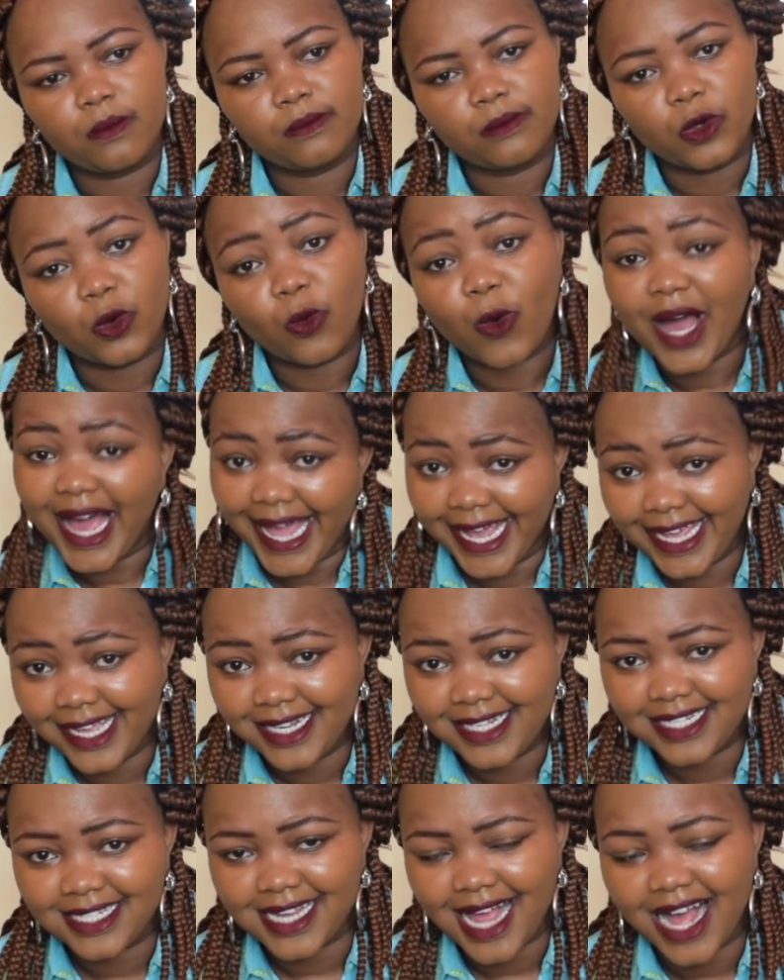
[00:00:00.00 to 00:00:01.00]

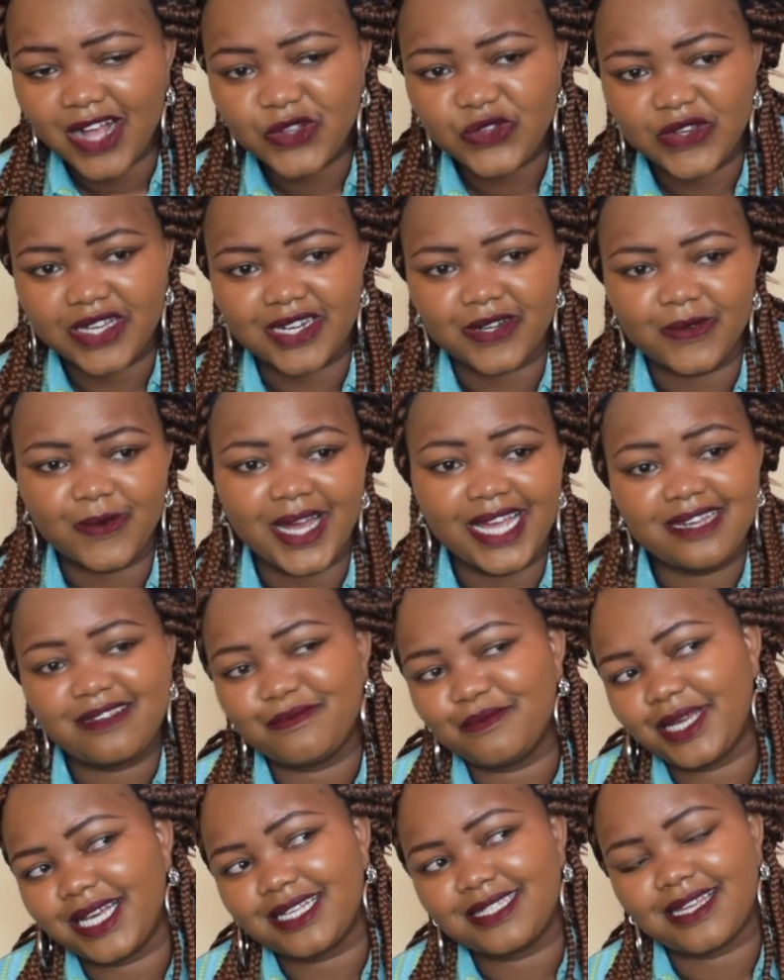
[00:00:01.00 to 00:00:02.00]
white. Actually, white
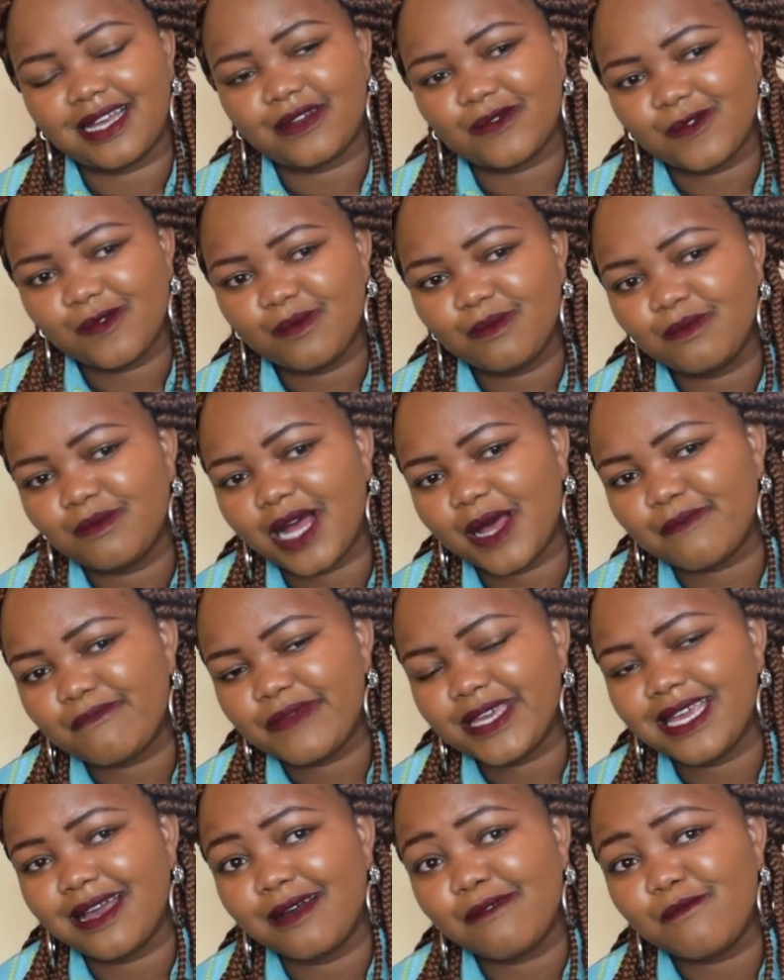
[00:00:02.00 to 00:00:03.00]
makes a room
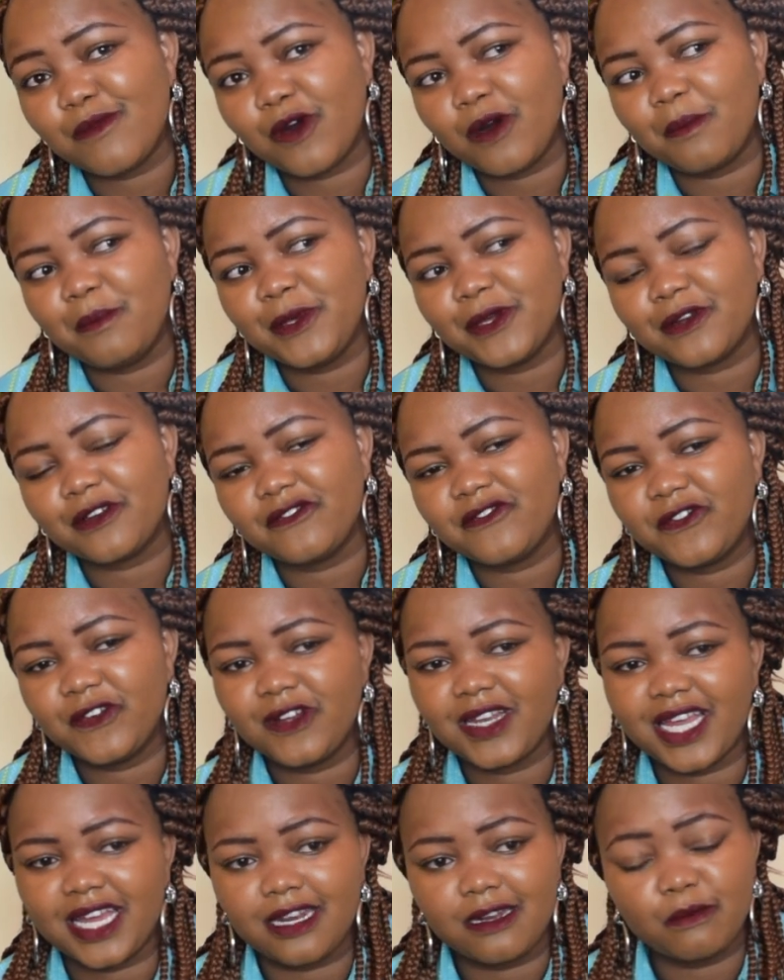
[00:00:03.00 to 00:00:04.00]
appear more beautiful
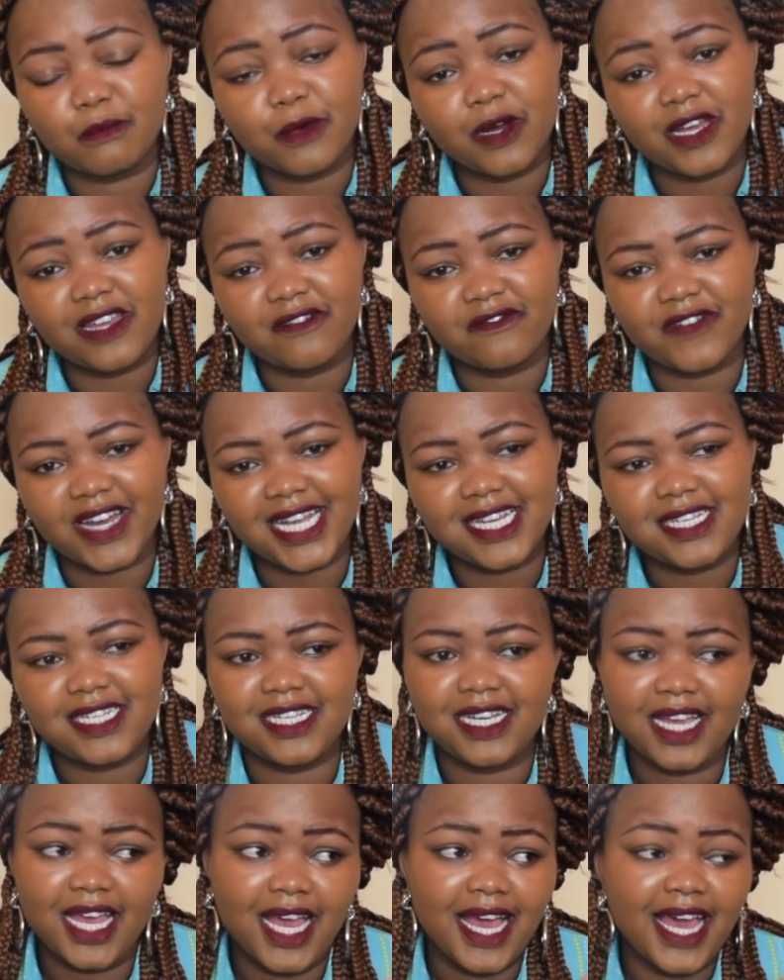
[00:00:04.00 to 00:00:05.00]
and more
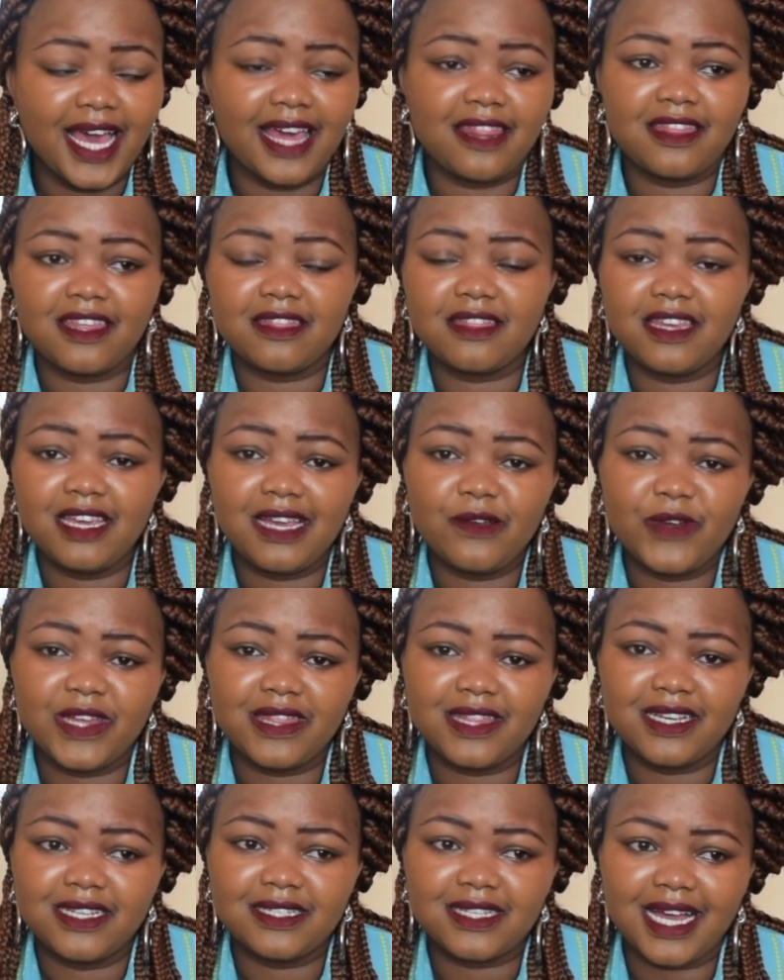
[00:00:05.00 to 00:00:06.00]
inviting. And the thing with
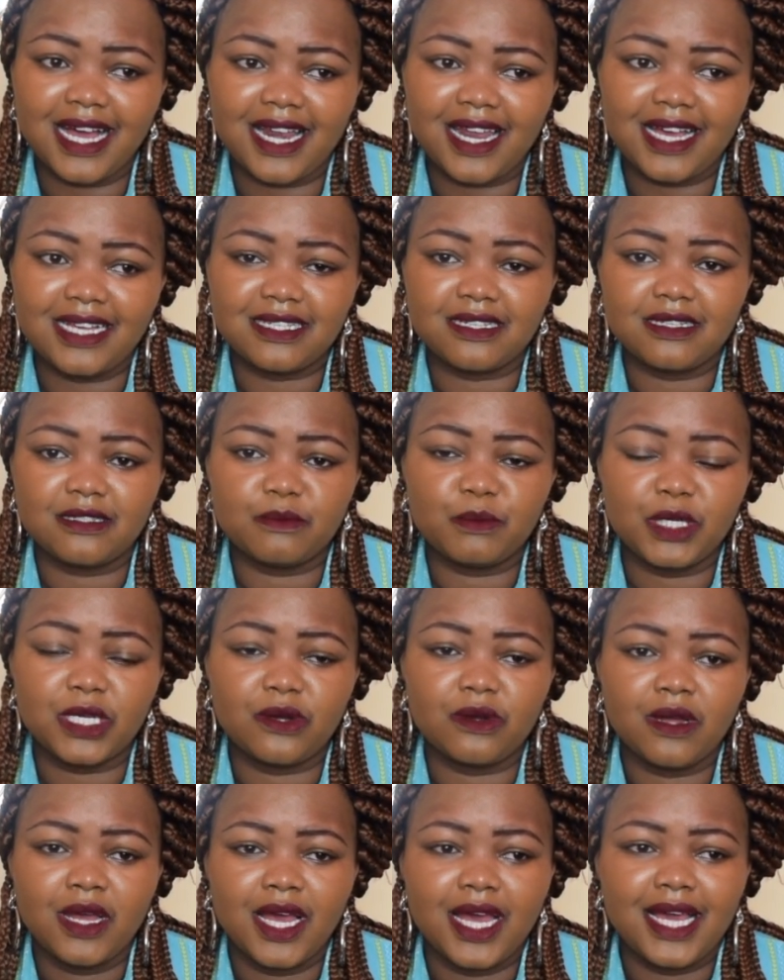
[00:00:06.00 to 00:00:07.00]
these colors
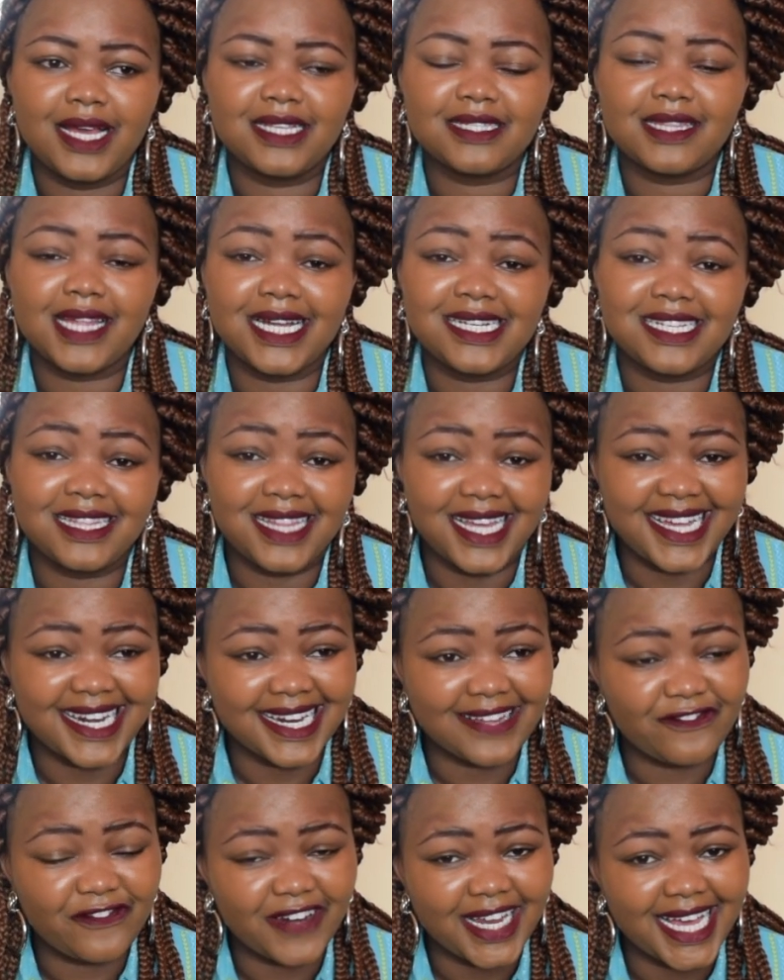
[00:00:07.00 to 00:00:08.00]
is that they
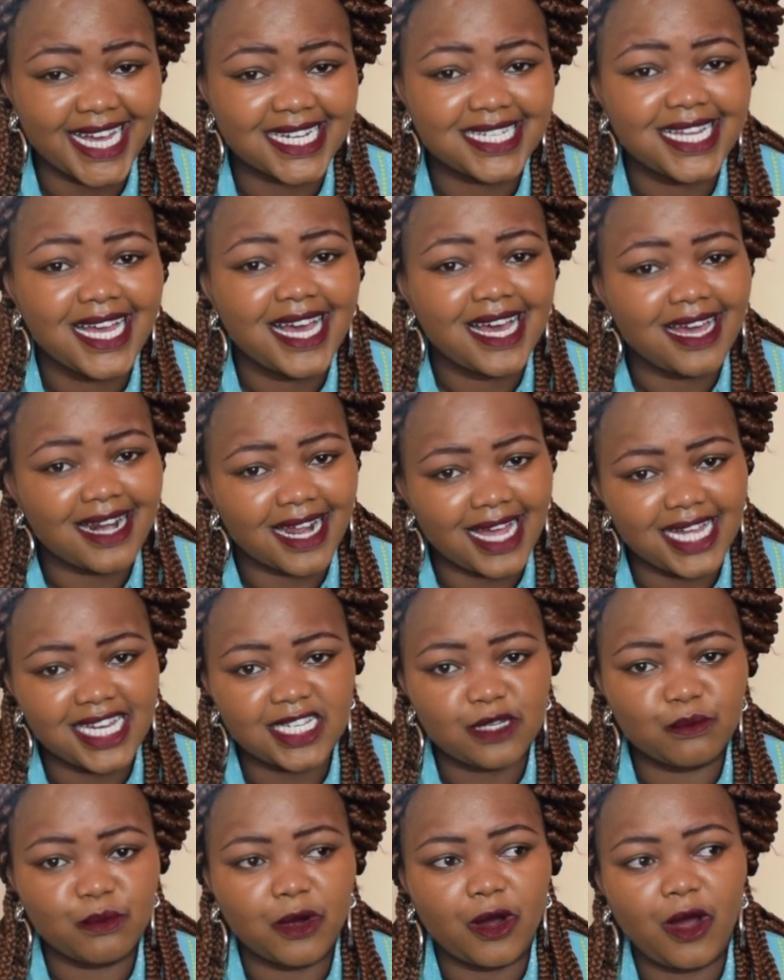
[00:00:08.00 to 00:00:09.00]
reflect
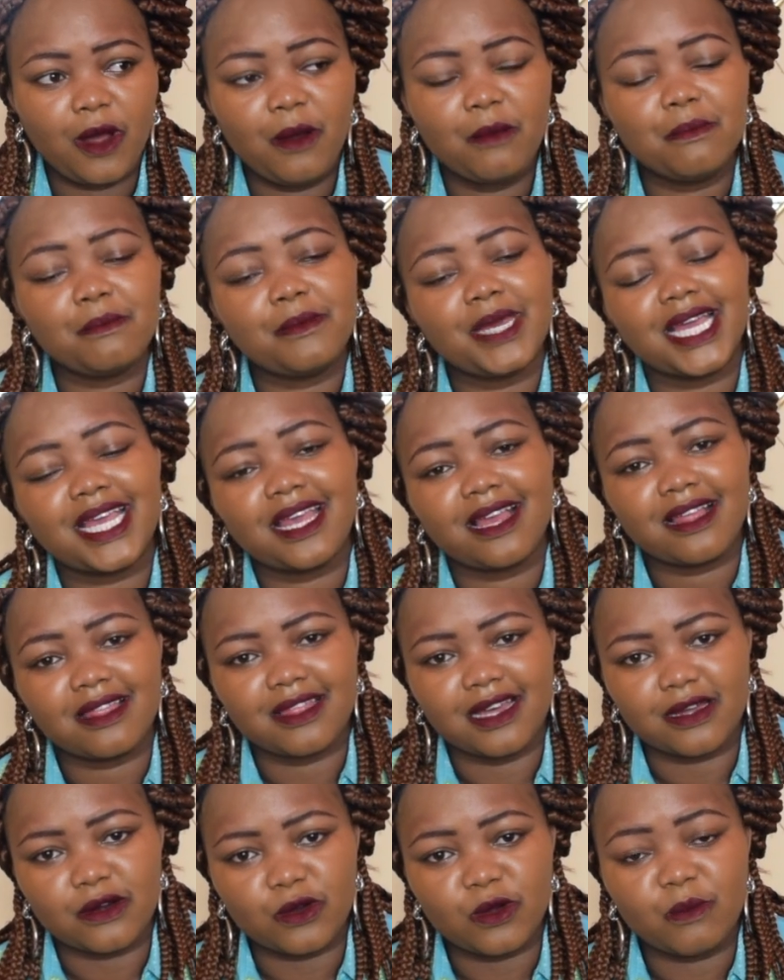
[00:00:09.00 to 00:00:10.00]
light more, making
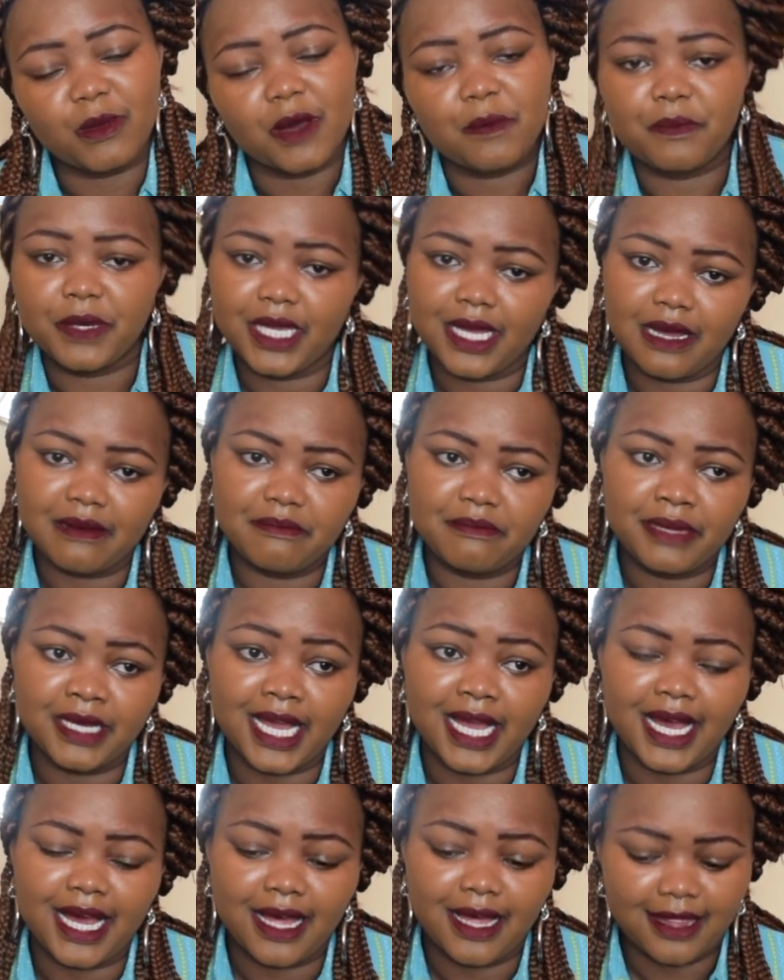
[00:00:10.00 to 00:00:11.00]
the room appear
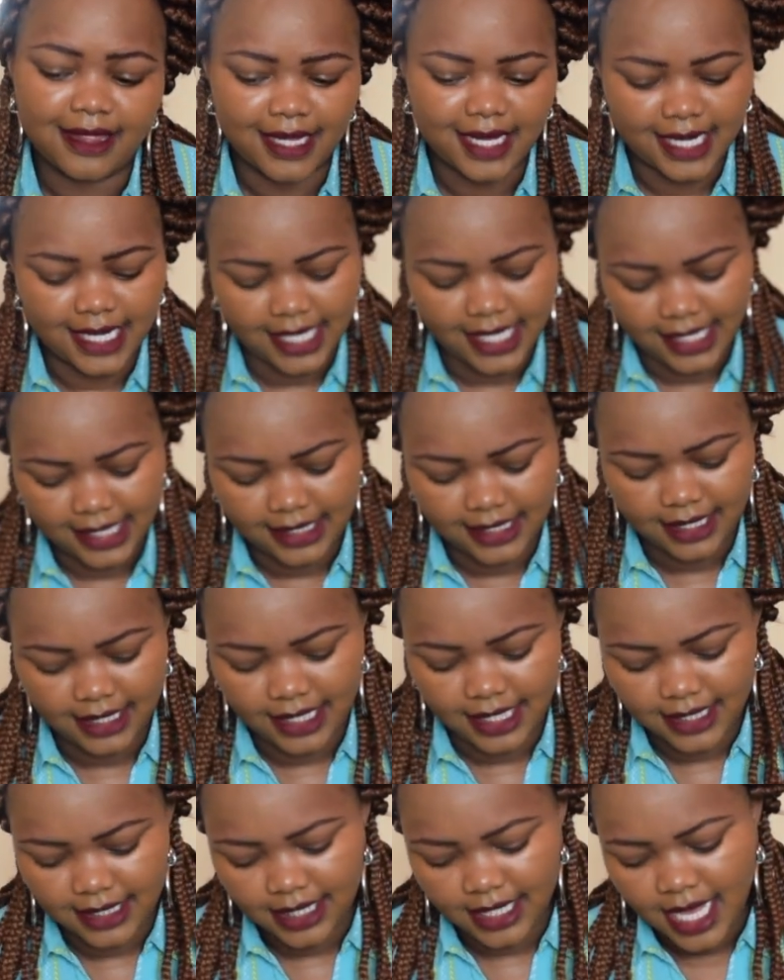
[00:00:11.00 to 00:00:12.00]
bigger than it
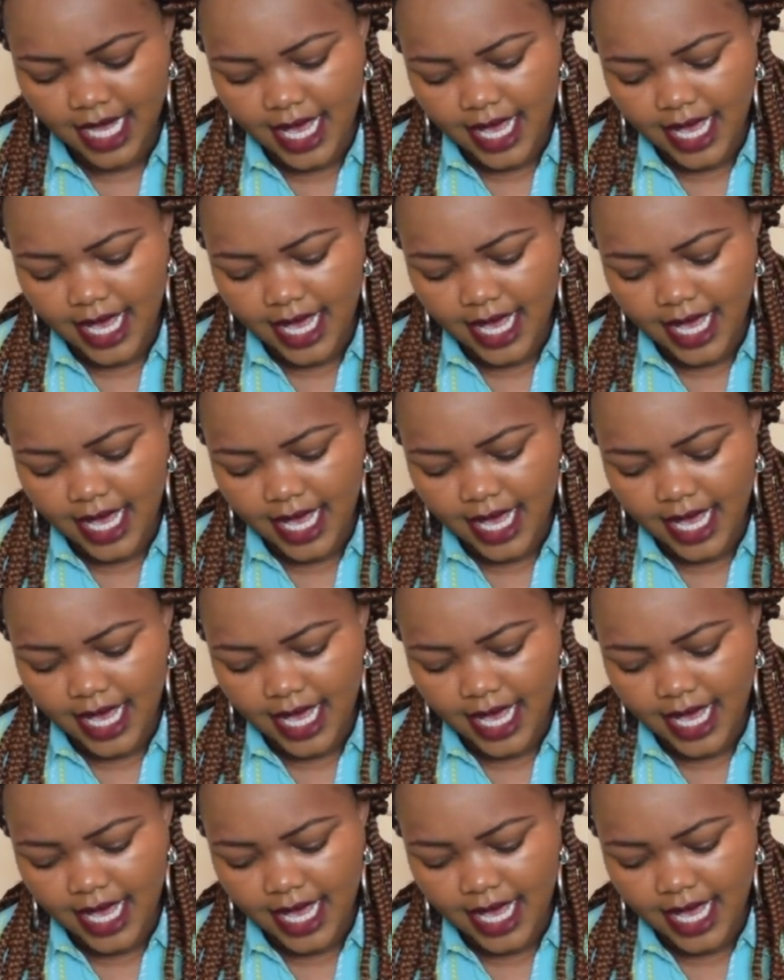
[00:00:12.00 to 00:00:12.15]
is.